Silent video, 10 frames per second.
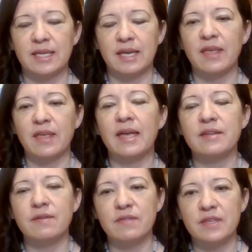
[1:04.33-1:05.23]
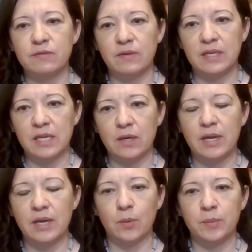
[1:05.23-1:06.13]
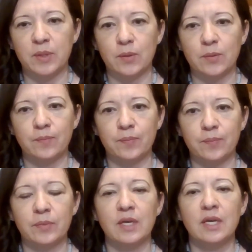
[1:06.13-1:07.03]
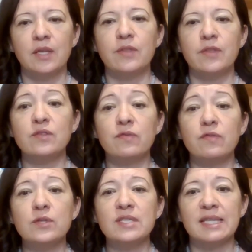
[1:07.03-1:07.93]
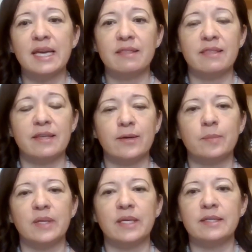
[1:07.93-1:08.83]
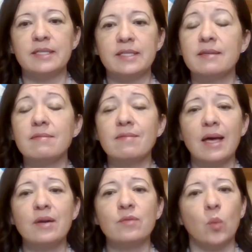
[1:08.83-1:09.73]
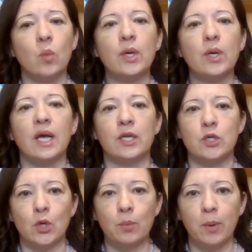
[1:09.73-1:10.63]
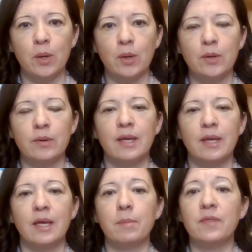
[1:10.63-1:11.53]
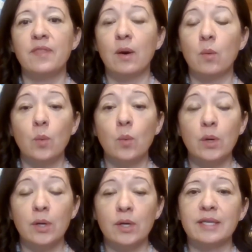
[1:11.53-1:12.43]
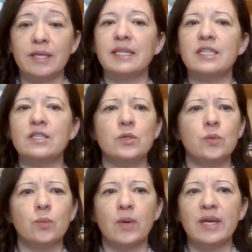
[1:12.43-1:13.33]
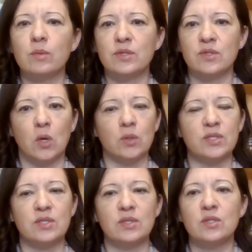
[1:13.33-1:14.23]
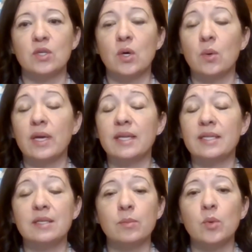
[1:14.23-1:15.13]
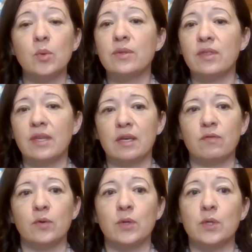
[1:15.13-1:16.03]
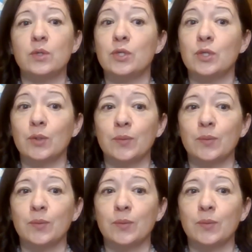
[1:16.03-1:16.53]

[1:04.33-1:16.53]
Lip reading: at the end of this video to help you. This first line therapy takes a lot of work on your part, but that work can lead to great results. So it's an important thing for you to do.